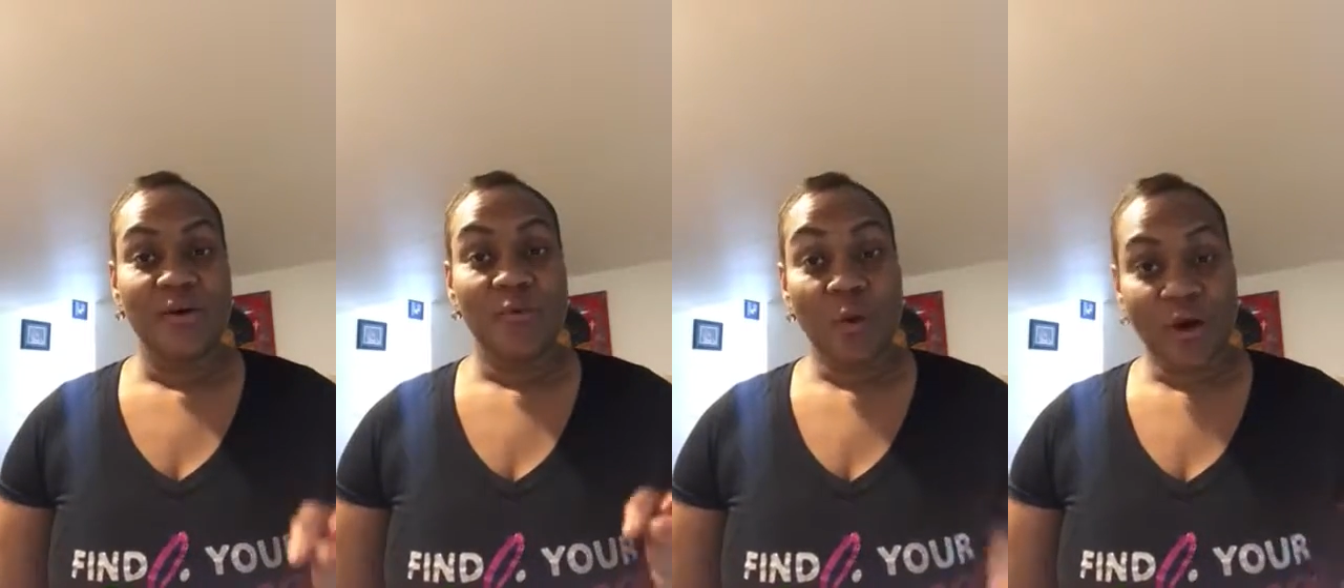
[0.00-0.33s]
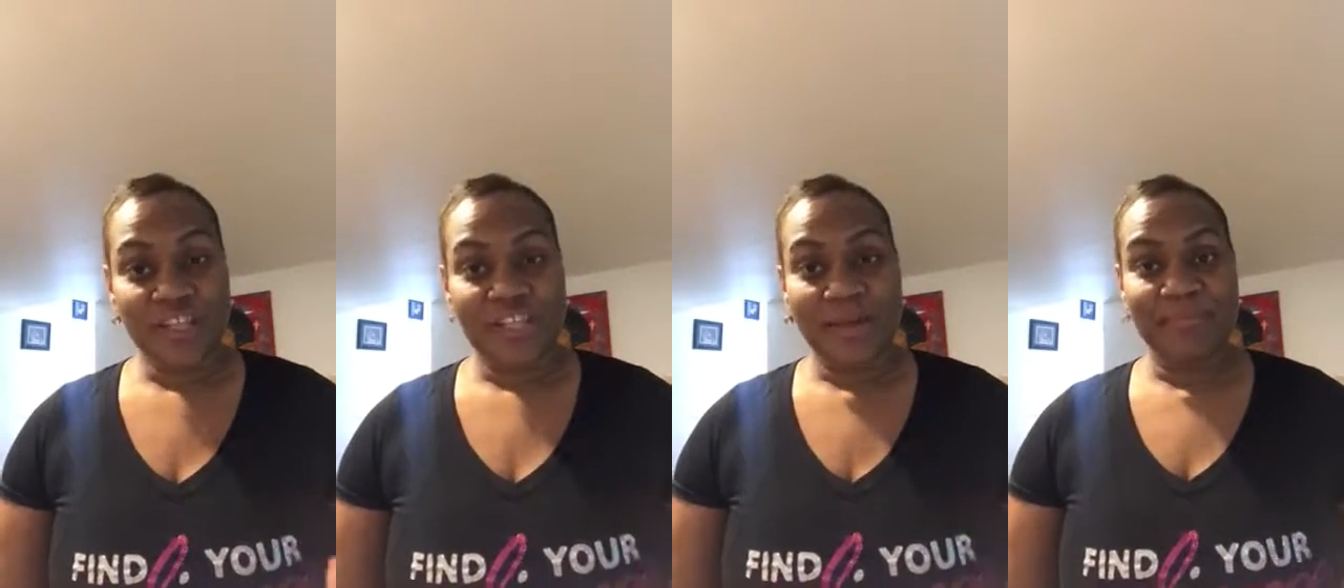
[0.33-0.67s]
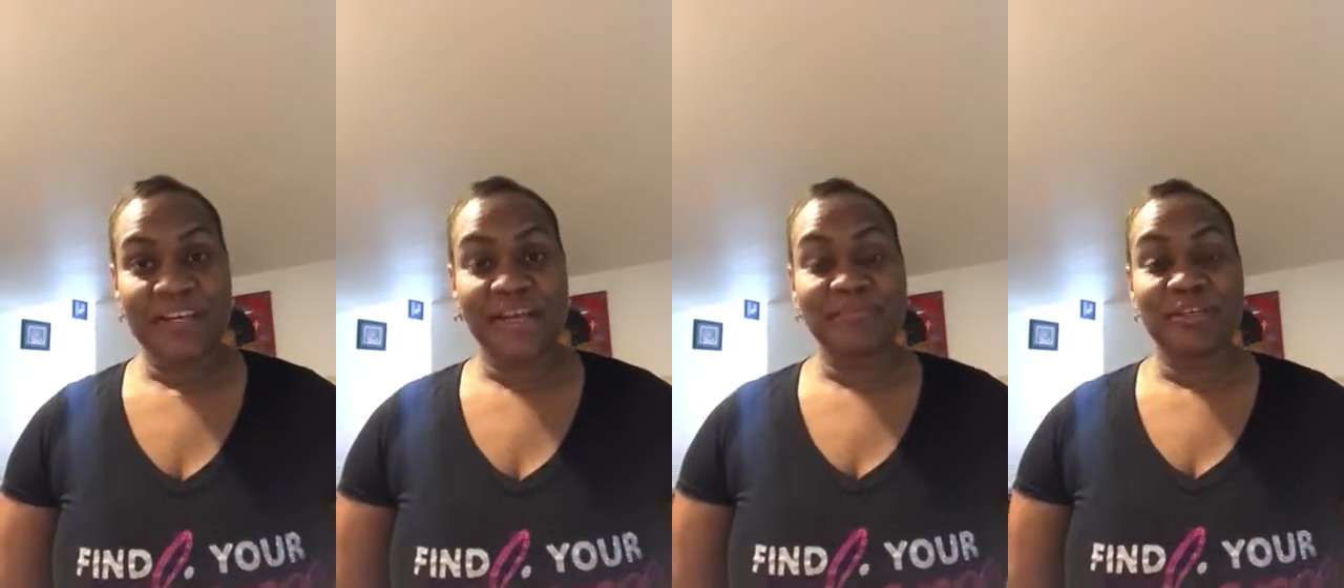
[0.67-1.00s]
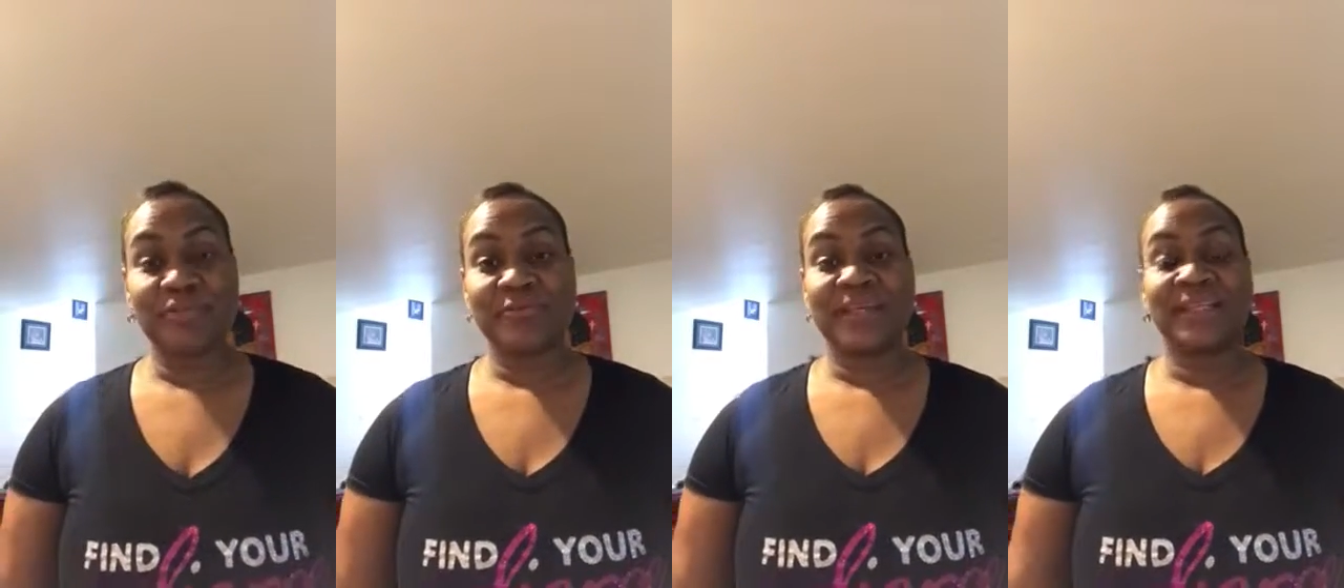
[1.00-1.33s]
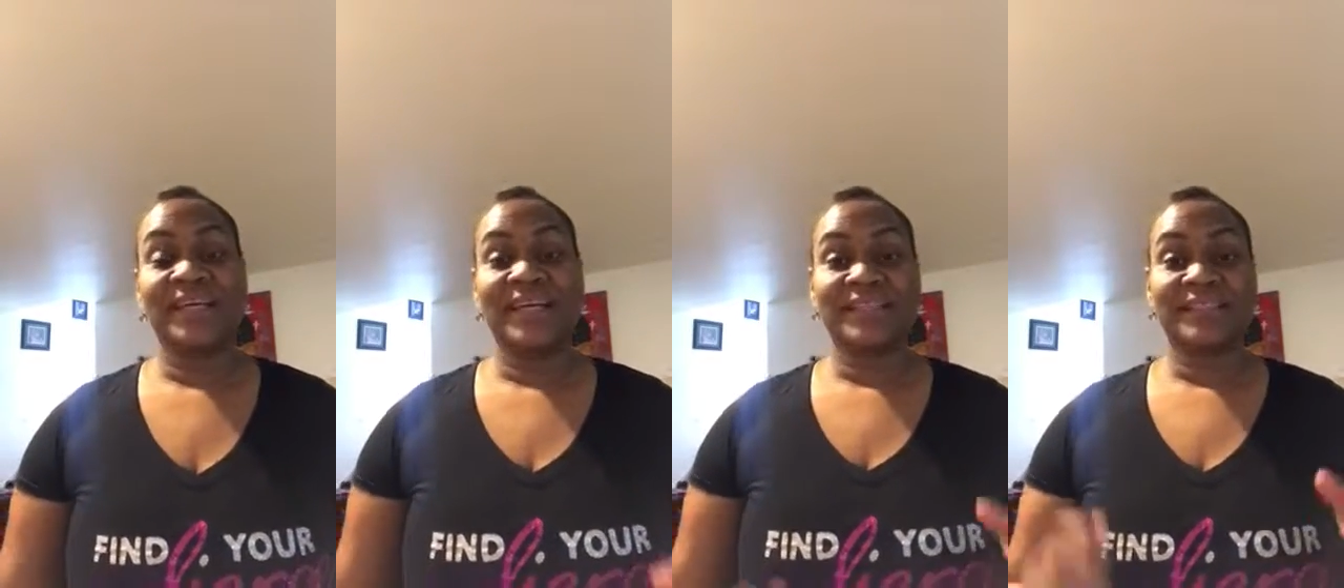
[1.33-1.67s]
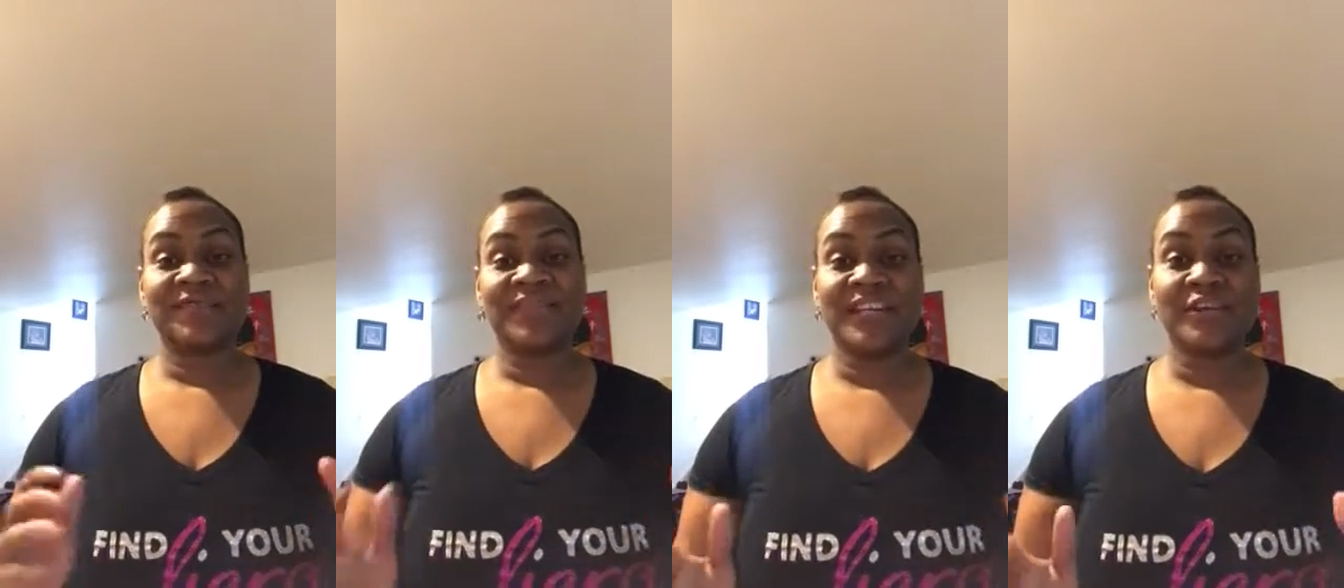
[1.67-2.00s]
workshop that I'm doing. It's
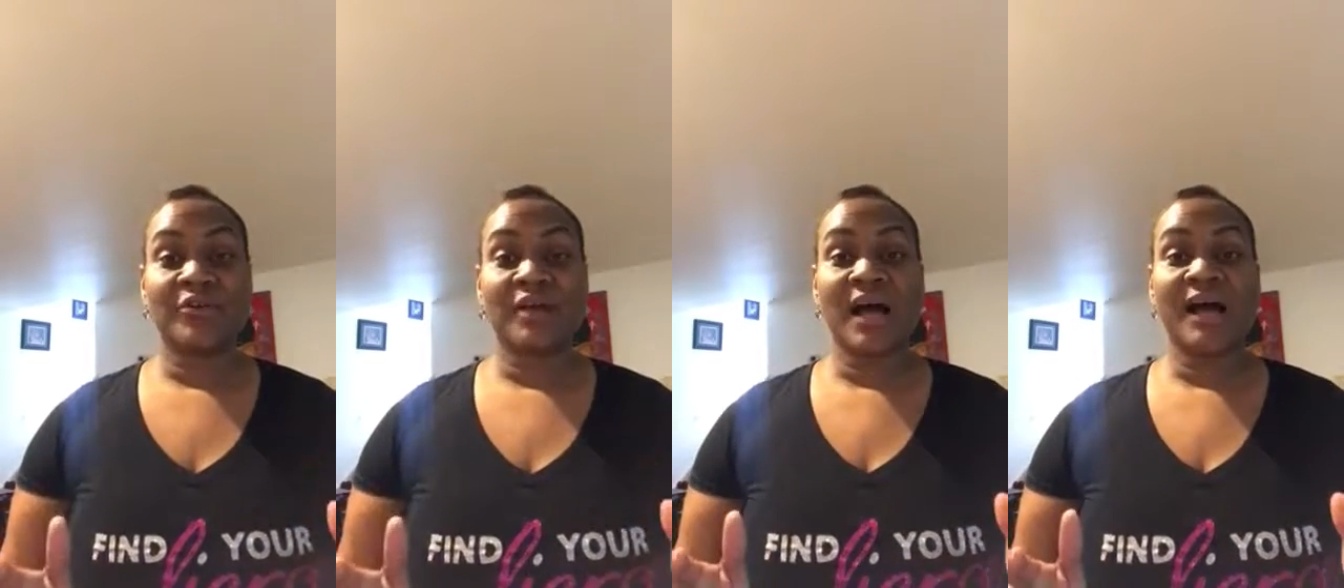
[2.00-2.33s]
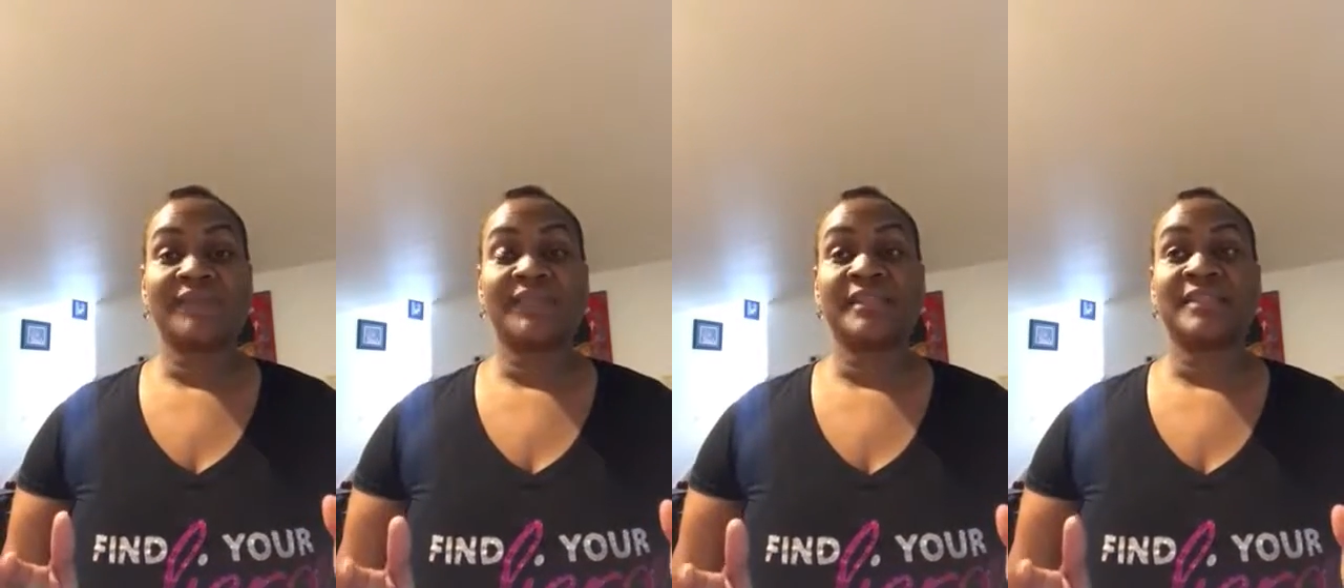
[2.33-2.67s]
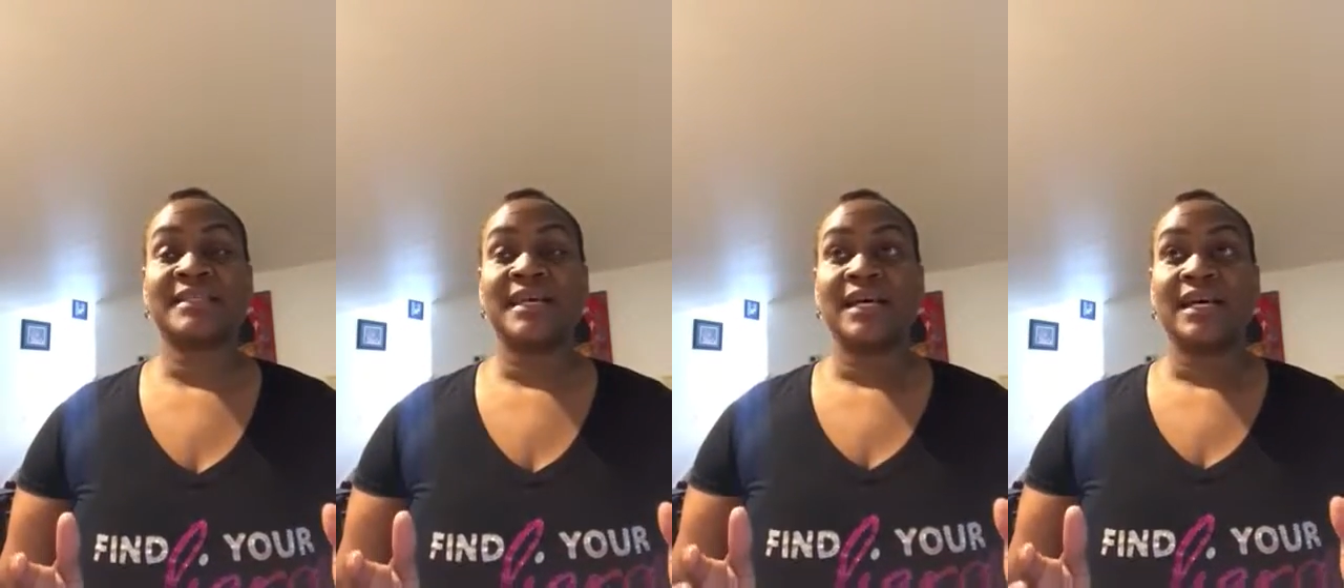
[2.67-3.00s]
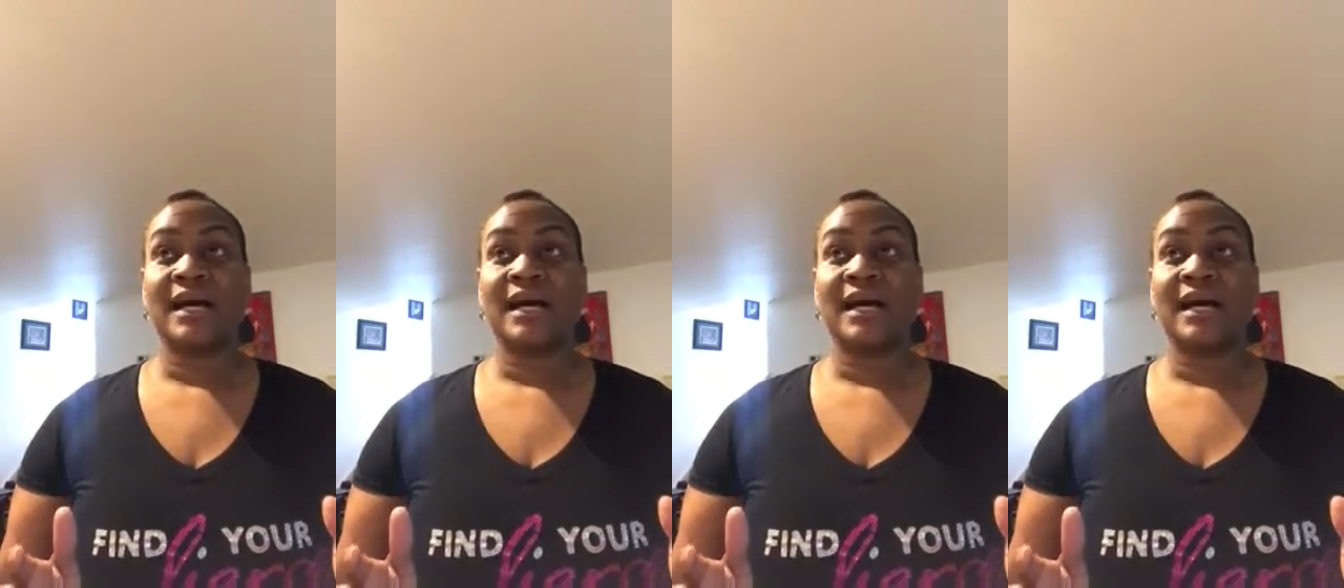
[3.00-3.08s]
a video conference.